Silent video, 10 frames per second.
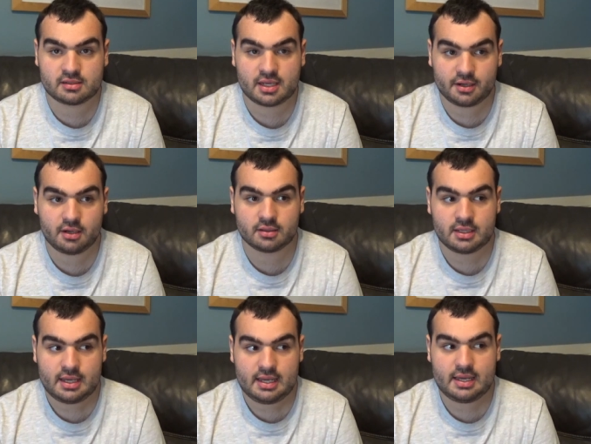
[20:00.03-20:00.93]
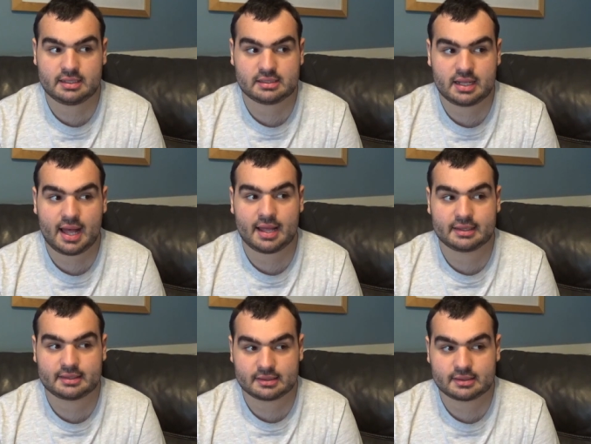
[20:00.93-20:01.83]
as I heard. It's
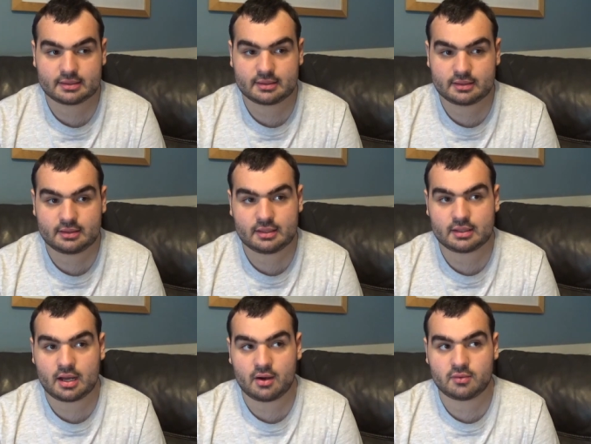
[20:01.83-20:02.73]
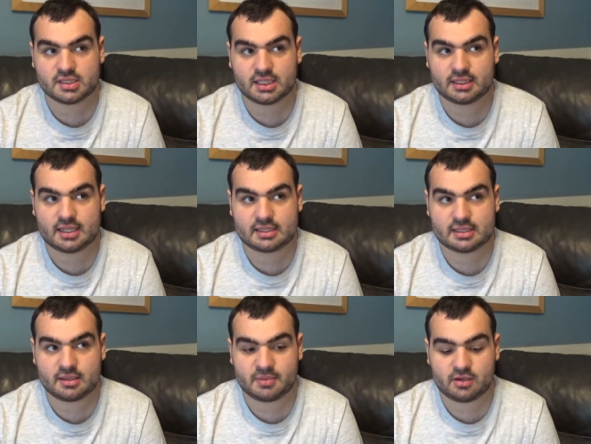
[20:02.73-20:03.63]
not, you know, something that's
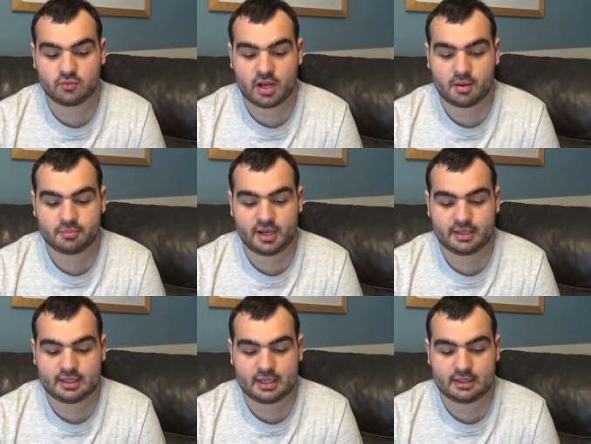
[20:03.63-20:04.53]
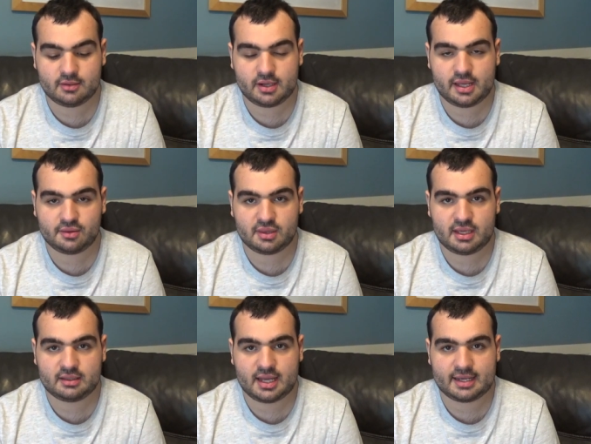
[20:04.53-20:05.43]
going to be groundbreaking or
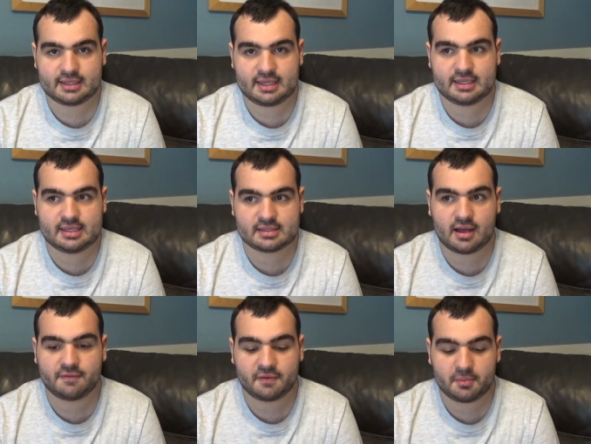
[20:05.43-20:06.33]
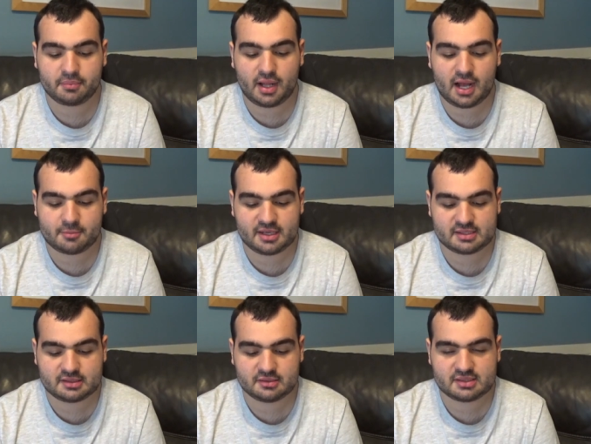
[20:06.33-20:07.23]
anything. Like, it is a fun
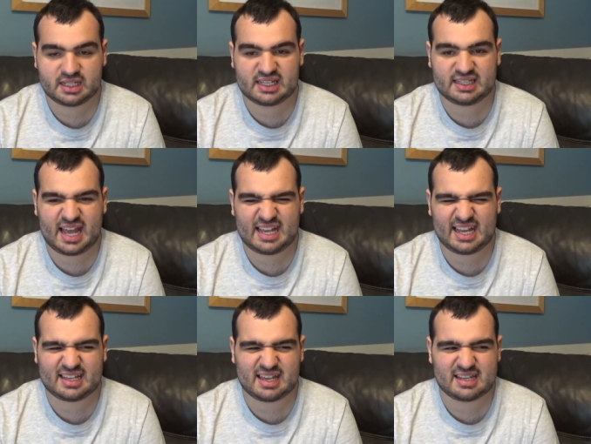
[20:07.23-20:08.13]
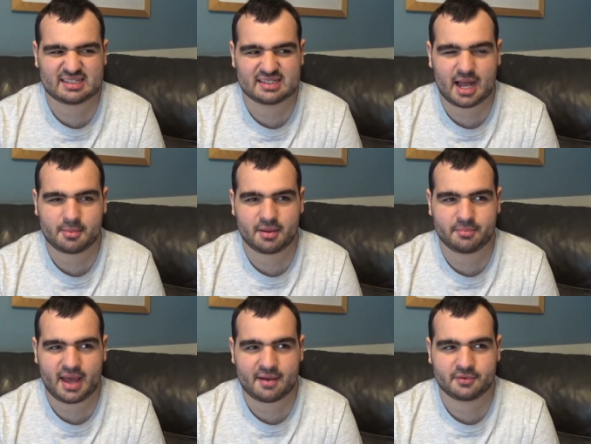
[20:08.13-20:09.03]
blockbuster. Something like, I guess, Taka
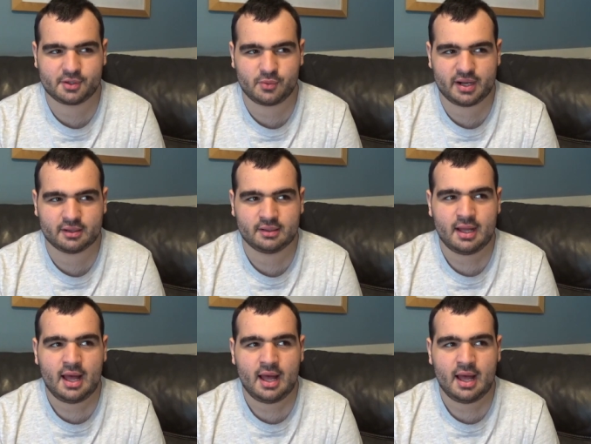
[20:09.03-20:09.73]
Maverick, where